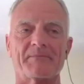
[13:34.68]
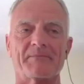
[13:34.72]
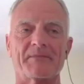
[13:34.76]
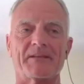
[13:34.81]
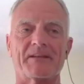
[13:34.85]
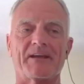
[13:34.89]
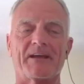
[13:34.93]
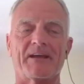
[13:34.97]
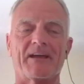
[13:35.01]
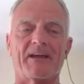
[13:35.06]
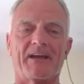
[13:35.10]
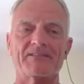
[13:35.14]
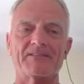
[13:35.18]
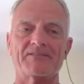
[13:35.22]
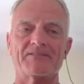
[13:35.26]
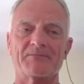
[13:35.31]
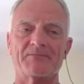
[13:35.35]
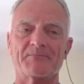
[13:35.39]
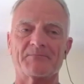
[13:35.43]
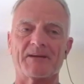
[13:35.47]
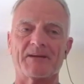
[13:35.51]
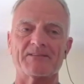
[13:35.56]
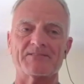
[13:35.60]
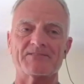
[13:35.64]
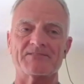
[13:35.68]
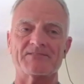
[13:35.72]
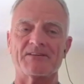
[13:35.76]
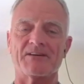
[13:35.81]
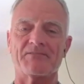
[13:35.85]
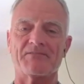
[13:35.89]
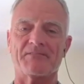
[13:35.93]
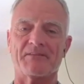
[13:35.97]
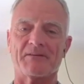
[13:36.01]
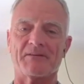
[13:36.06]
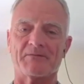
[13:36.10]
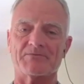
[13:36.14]
that I had to
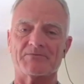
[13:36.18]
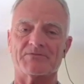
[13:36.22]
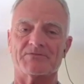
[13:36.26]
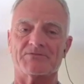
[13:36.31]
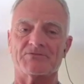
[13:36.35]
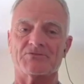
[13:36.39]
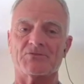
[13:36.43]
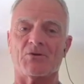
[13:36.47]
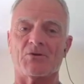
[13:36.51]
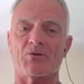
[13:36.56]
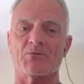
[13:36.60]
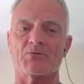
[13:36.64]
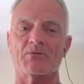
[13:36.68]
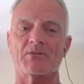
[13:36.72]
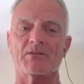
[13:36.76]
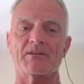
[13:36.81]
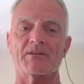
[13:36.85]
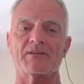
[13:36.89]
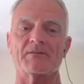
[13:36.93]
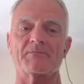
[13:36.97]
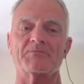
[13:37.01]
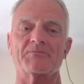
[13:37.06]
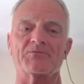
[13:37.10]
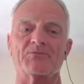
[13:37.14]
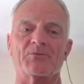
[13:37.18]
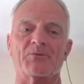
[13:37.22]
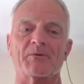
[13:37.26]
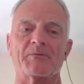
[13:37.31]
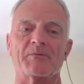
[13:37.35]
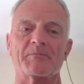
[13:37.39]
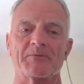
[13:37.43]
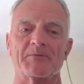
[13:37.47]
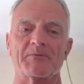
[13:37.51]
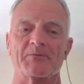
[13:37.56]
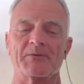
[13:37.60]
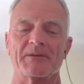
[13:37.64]
myself, I was totally
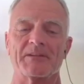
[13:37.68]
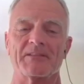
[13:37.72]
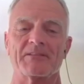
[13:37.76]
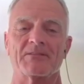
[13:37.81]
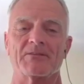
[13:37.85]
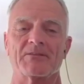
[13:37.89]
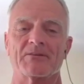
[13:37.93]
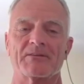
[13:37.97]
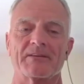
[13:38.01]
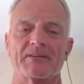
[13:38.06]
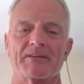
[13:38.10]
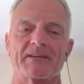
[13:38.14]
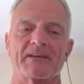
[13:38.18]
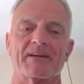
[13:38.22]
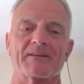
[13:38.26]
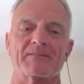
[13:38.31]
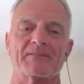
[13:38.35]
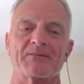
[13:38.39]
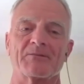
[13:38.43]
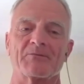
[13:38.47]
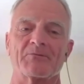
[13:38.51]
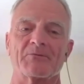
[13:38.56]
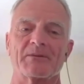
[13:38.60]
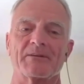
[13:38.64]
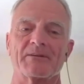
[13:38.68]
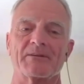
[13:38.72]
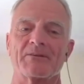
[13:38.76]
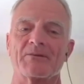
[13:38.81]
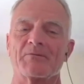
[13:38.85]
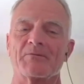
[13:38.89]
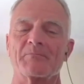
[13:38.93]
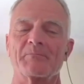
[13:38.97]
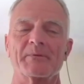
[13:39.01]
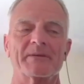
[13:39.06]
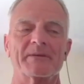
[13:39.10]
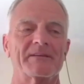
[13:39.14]
absorbed with looking out the window.
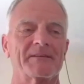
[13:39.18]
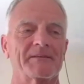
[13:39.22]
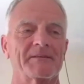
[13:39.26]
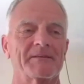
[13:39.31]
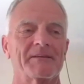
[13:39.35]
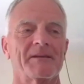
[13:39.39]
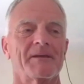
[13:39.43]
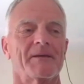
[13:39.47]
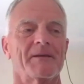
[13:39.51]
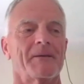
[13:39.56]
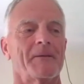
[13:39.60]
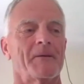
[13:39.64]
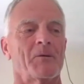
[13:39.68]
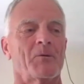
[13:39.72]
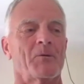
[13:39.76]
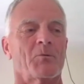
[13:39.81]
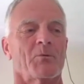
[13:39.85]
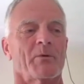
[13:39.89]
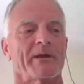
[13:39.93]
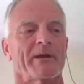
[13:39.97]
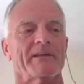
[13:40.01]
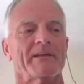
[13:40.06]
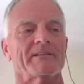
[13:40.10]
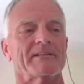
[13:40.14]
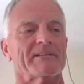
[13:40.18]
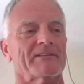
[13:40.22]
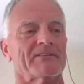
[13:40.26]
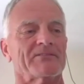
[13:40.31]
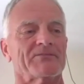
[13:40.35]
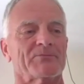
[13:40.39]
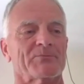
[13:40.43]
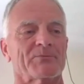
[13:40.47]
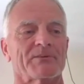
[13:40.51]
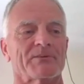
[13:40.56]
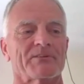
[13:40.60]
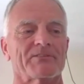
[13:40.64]
Being
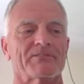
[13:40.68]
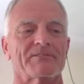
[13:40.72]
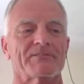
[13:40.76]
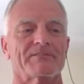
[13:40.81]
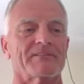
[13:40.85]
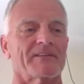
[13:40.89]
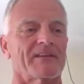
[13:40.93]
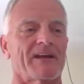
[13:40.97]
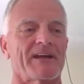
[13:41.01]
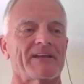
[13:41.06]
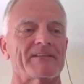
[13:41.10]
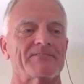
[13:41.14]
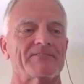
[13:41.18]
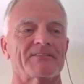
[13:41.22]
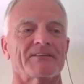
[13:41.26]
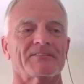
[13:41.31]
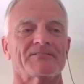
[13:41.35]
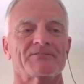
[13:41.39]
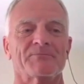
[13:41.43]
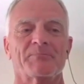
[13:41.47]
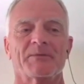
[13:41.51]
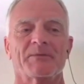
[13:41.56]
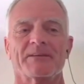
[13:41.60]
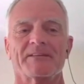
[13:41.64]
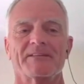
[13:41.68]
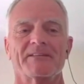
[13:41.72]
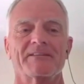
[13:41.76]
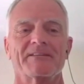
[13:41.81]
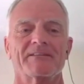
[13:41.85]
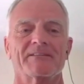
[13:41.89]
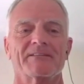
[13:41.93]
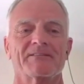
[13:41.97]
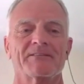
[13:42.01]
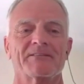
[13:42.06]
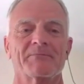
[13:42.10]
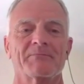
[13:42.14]
weightless was not such a big
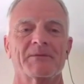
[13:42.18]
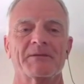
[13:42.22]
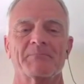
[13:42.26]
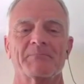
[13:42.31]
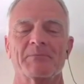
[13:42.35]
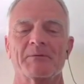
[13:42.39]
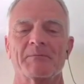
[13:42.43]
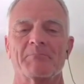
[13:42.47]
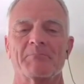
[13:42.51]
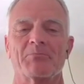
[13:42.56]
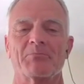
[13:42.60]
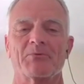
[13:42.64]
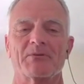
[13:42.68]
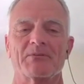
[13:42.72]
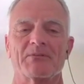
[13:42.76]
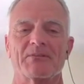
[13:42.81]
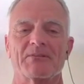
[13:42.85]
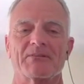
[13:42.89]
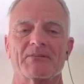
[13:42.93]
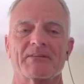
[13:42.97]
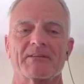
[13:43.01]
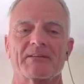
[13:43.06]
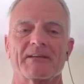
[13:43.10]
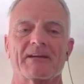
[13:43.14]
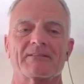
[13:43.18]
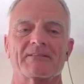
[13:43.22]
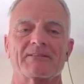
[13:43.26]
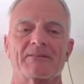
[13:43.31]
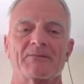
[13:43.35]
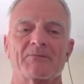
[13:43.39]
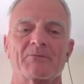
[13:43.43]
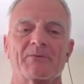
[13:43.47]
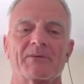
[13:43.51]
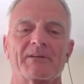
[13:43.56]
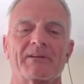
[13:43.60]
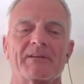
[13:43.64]
deal to me, but boy, looking out
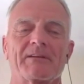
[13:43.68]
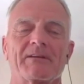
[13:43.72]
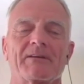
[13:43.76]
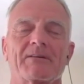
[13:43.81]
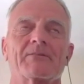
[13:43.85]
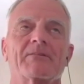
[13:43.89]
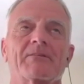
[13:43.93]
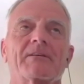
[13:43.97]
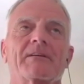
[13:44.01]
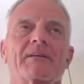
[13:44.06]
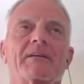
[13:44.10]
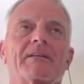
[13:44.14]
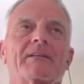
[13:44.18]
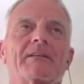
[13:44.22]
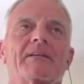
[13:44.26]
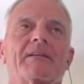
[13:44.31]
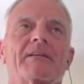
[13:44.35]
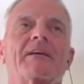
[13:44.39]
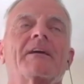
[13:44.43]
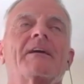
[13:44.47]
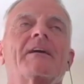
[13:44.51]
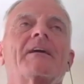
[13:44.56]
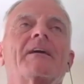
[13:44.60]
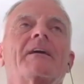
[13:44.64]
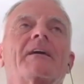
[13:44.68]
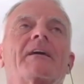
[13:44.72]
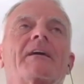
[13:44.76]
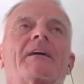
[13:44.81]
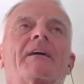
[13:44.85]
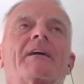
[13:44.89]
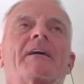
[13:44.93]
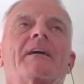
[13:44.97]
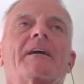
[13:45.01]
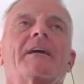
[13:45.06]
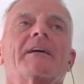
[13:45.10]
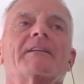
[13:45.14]
the window and
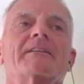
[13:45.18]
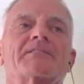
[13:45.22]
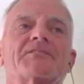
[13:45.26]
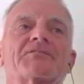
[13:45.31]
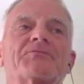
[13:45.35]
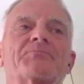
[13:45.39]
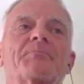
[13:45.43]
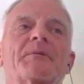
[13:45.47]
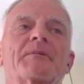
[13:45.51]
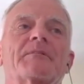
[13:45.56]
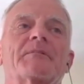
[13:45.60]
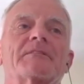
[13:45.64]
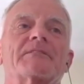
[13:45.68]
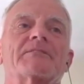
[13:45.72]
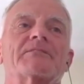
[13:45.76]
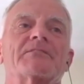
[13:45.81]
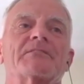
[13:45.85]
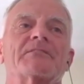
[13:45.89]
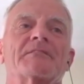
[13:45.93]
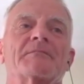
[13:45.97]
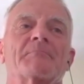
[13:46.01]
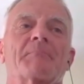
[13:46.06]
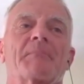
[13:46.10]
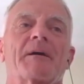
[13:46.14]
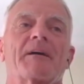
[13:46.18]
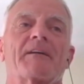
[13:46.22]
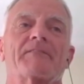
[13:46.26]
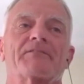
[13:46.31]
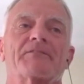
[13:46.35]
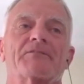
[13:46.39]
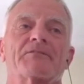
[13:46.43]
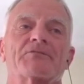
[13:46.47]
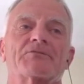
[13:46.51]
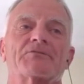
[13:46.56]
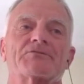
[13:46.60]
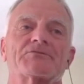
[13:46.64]
experiencing my
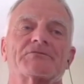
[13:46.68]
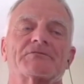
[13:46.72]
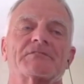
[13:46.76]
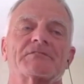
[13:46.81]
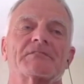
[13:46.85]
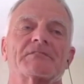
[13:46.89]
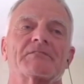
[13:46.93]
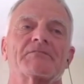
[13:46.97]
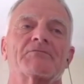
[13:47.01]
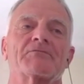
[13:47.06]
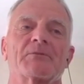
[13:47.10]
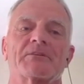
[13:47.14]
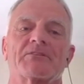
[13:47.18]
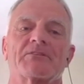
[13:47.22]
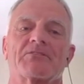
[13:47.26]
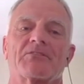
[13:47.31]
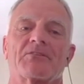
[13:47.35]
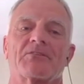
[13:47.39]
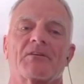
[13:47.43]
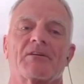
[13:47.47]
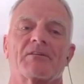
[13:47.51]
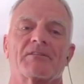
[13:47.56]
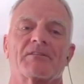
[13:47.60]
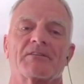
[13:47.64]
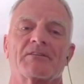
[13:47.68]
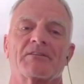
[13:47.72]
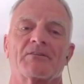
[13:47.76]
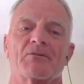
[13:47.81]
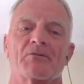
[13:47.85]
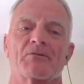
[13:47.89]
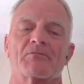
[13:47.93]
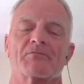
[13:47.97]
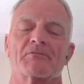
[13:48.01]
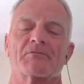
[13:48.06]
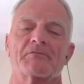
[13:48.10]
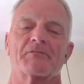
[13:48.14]
version of what is called the
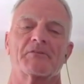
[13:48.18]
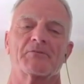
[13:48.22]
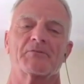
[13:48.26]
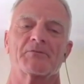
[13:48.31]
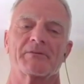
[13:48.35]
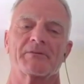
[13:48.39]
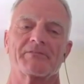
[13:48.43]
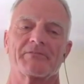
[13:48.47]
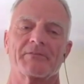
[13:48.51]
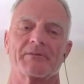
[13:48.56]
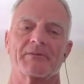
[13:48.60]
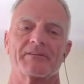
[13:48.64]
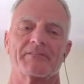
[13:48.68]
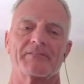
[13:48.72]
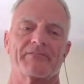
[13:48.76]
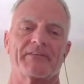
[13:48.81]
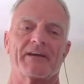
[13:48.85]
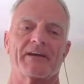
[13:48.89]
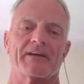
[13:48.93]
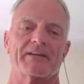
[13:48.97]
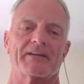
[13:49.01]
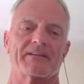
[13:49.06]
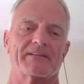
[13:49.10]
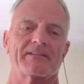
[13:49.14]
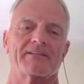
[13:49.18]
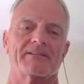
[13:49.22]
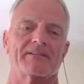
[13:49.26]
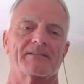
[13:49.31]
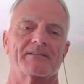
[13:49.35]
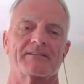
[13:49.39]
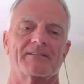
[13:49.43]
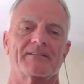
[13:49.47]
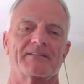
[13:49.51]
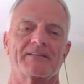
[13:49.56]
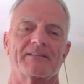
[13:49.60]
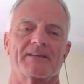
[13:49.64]
overview effect,
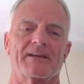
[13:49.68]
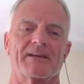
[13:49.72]
the